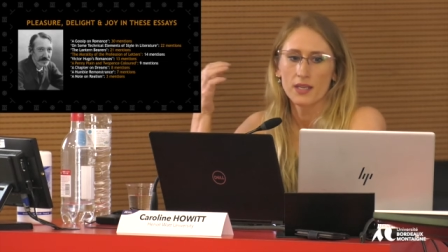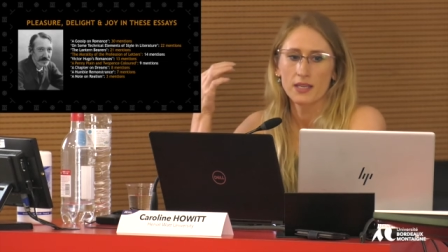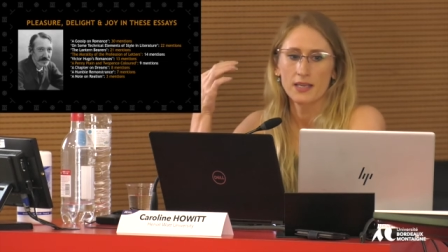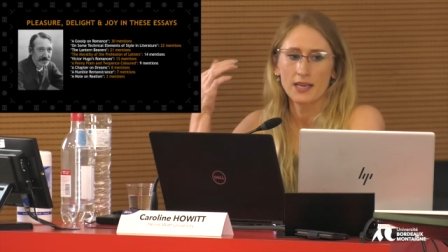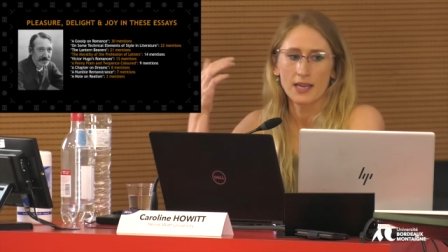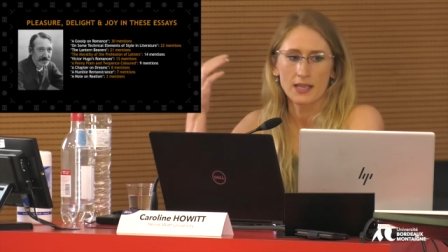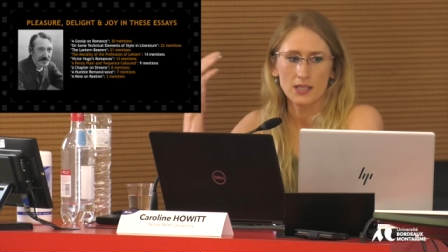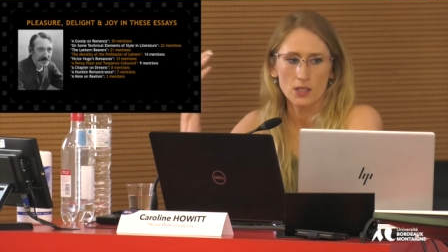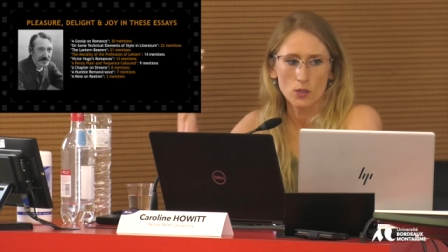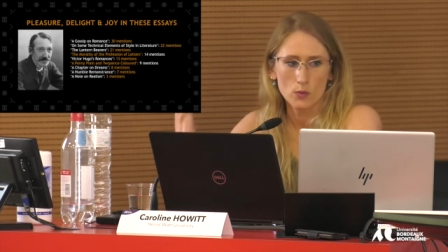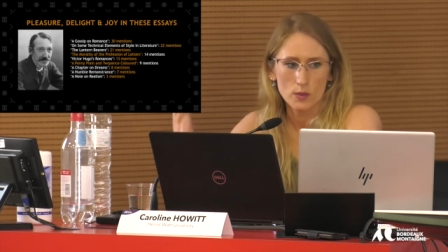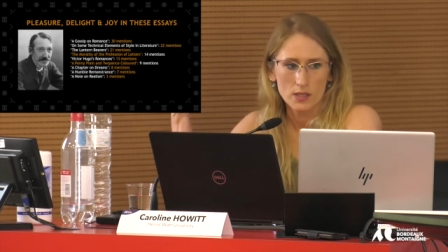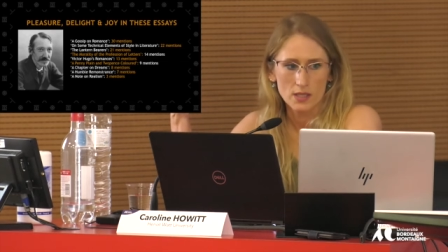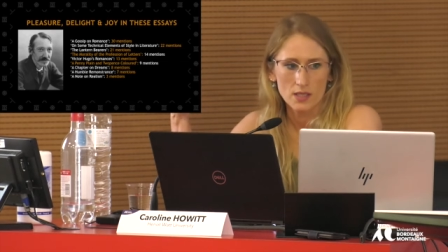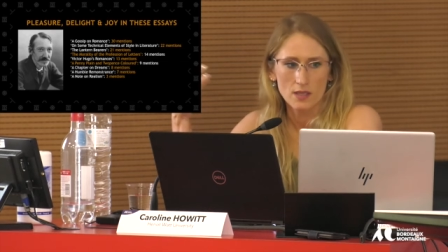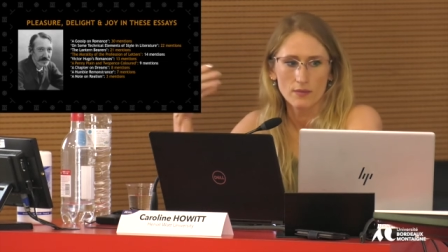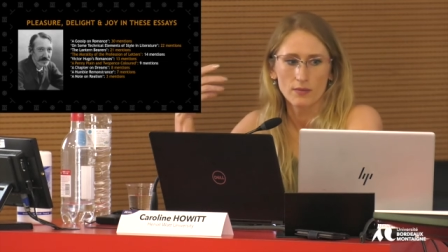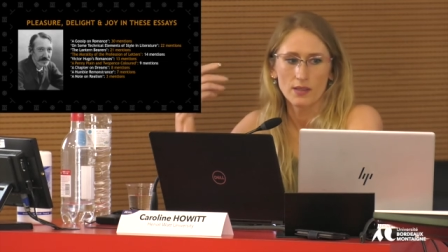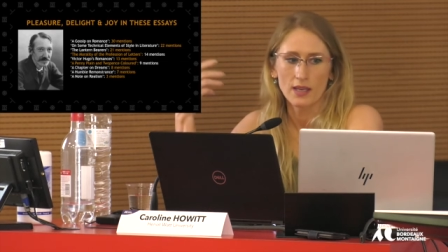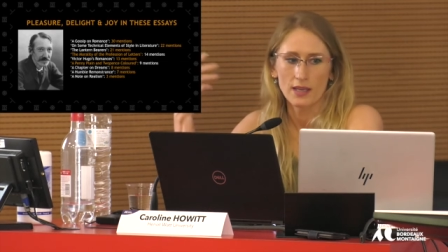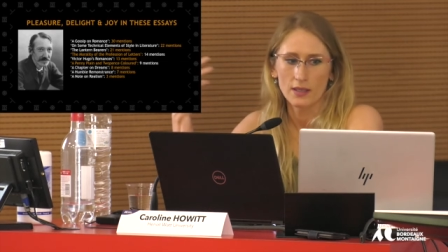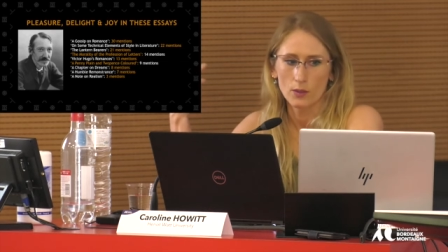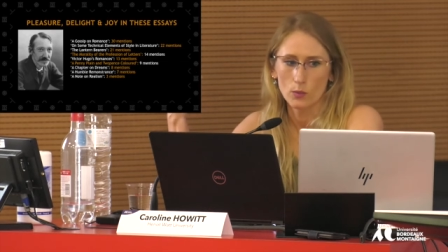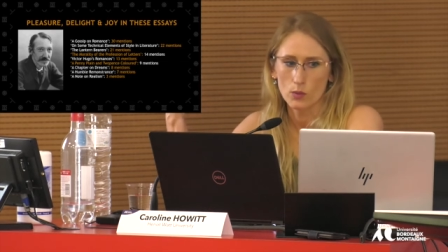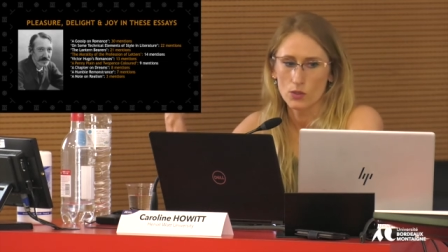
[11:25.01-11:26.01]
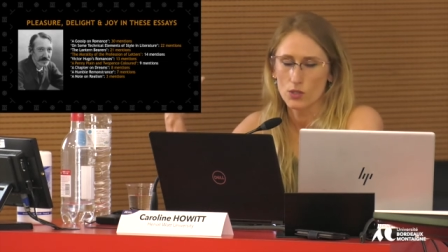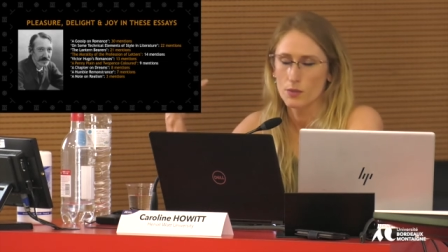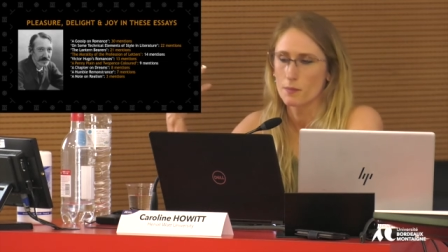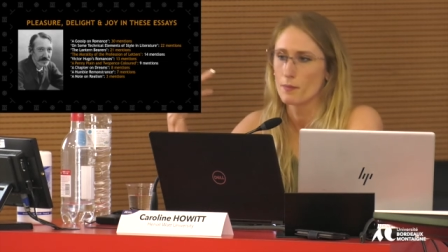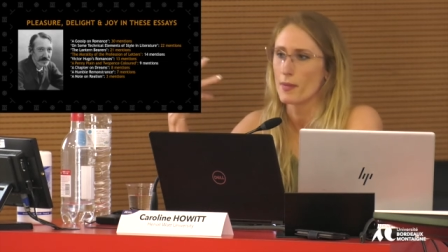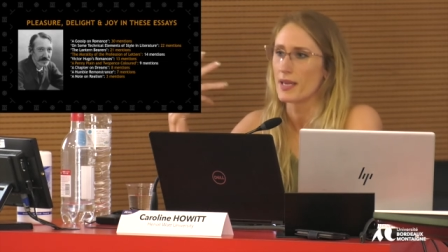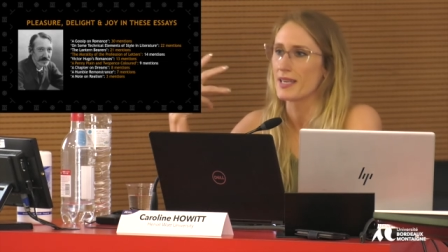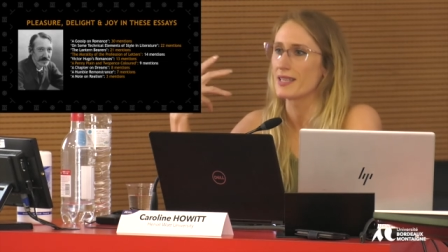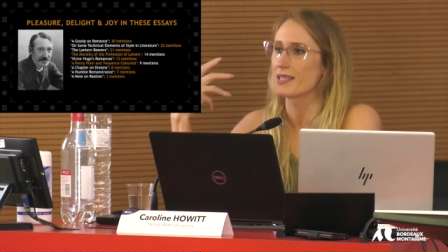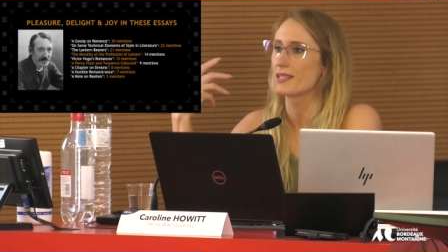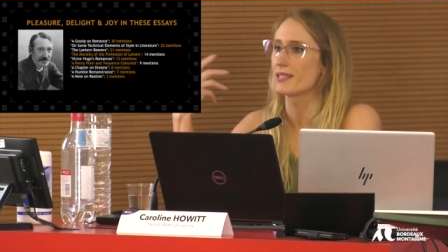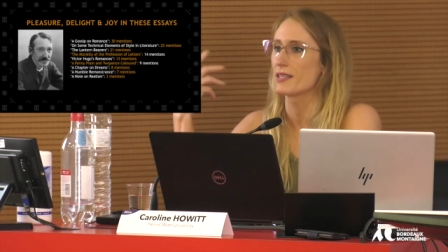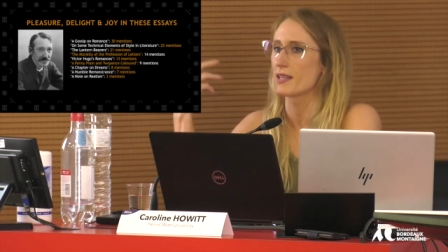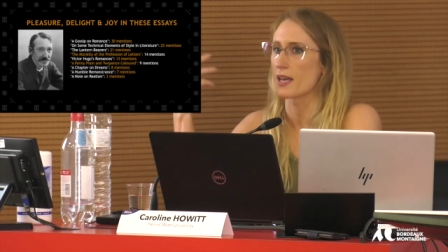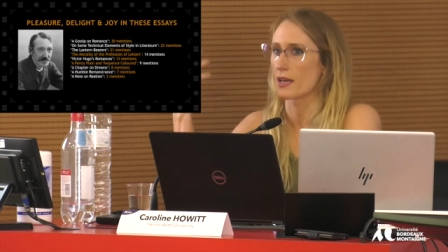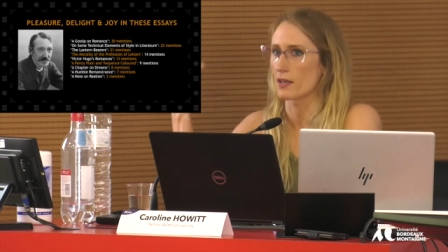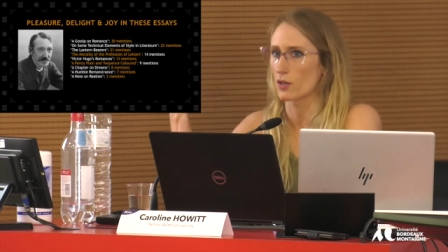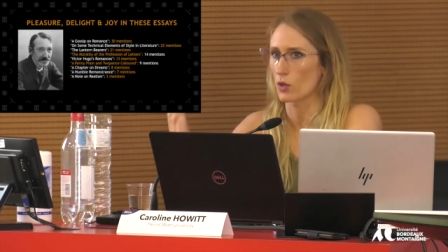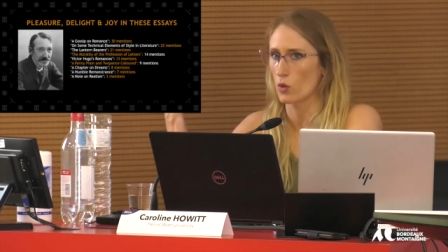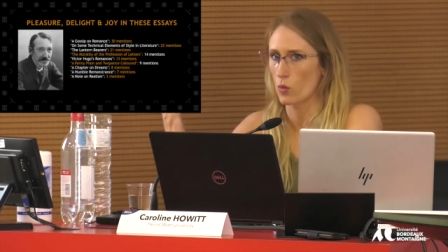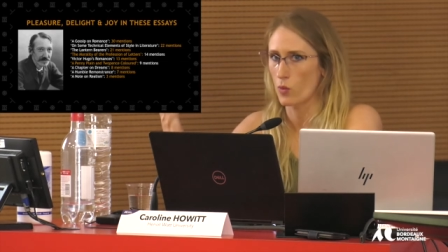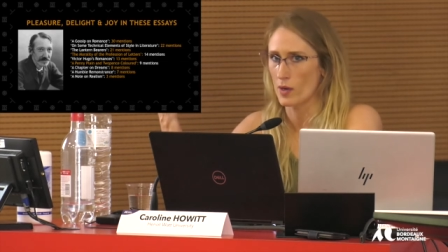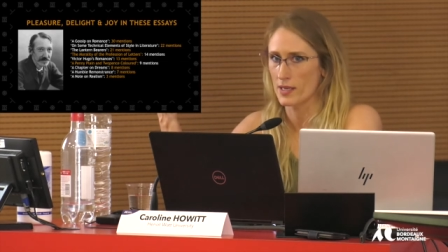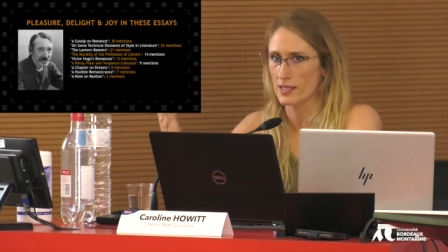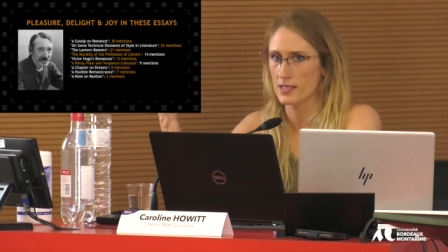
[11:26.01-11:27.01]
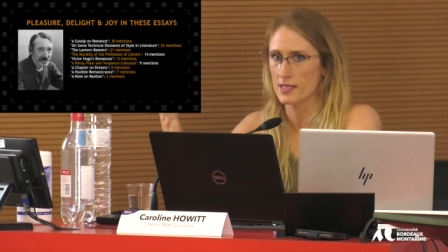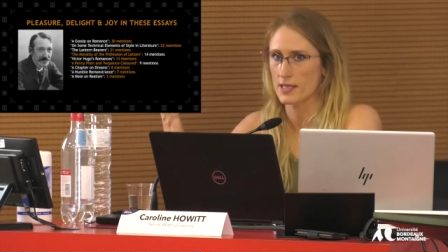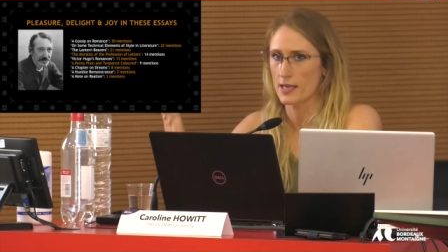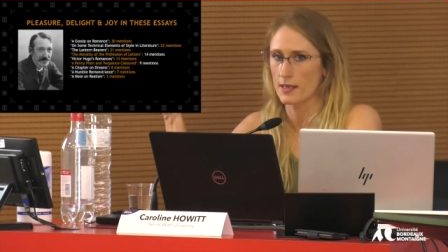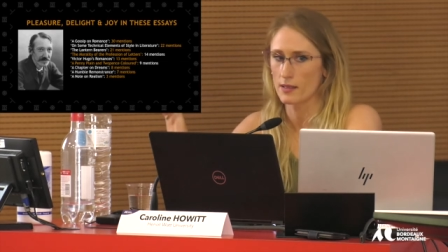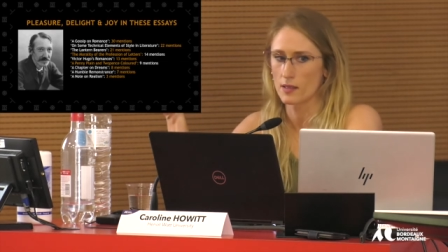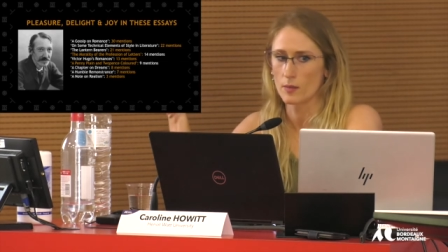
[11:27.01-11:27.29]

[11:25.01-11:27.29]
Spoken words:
the inadequacy of language makes that quest